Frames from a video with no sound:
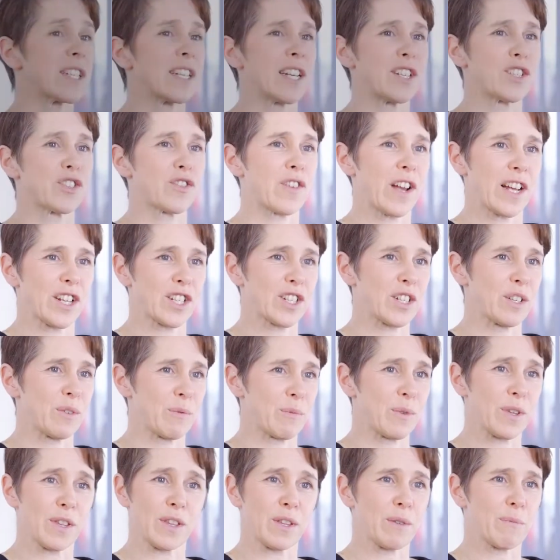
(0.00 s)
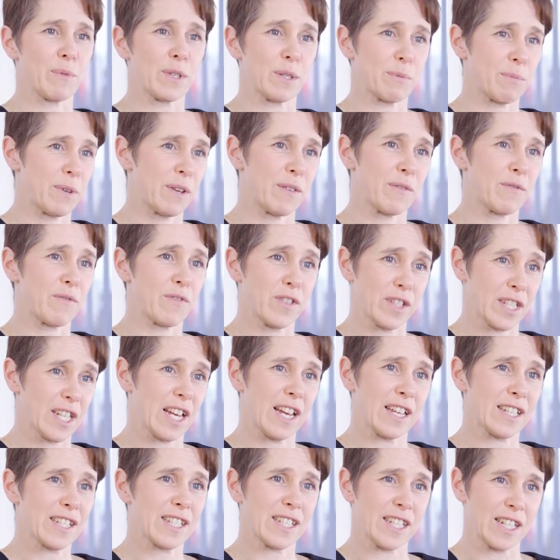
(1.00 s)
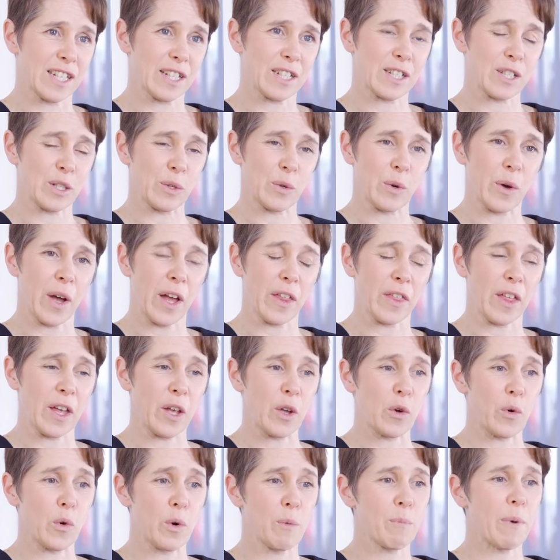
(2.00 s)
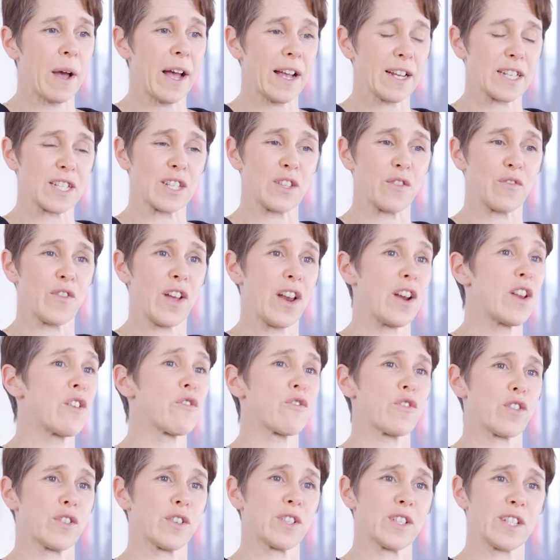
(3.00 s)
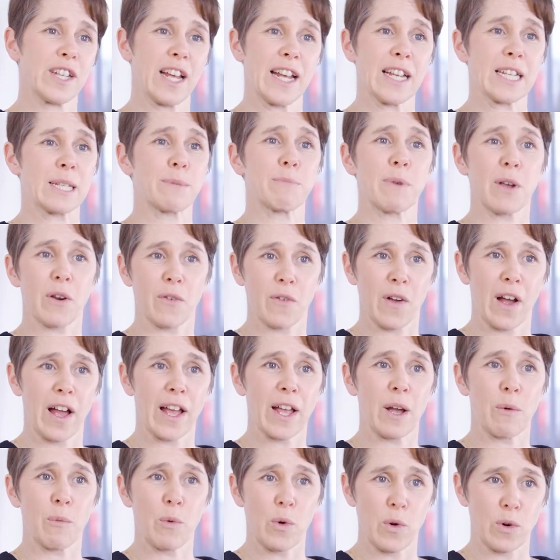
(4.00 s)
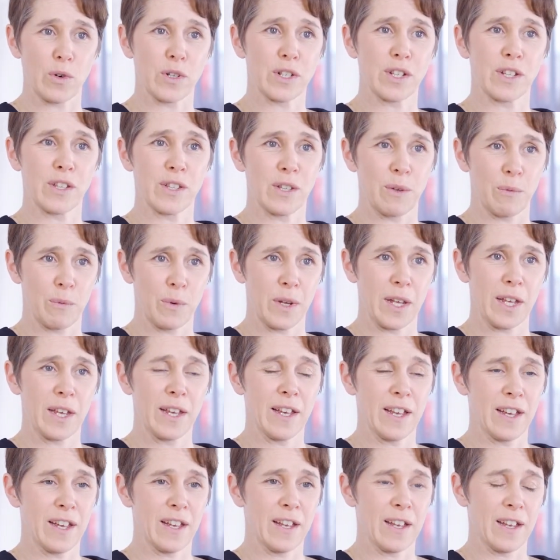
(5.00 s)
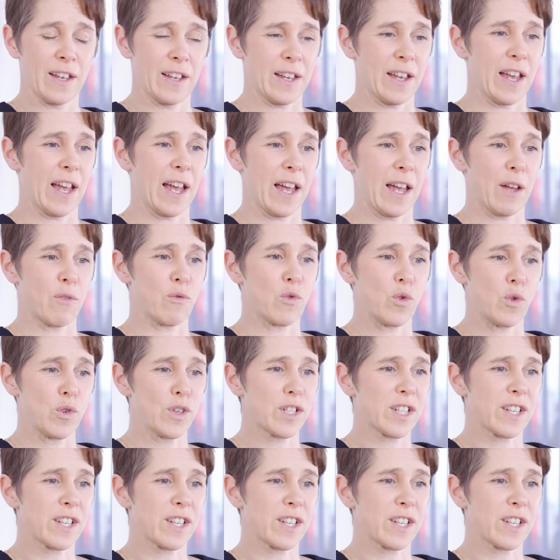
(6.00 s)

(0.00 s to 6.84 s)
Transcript: interaction with them has been fantastic. So I think going back to the very first SBRI award that we wrote